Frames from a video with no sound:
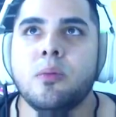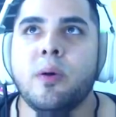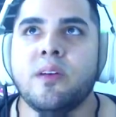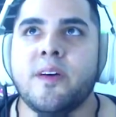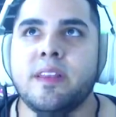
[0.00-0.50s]

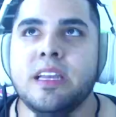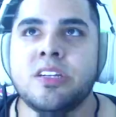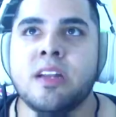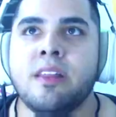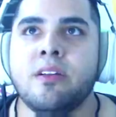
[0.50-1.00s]
put a
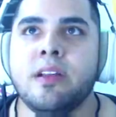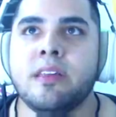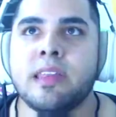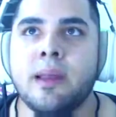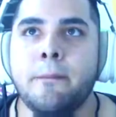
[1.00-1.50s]
foundation
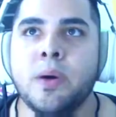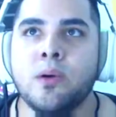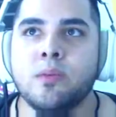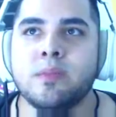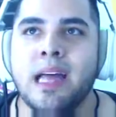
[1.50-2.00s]
underneath it,
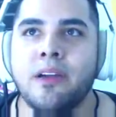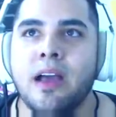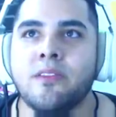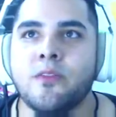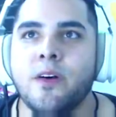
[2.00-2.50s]
boom, now you
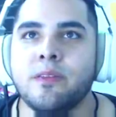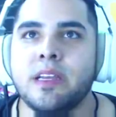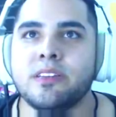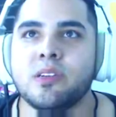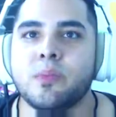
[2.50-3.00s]
have a
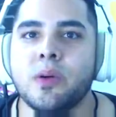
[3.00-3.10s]
foundation.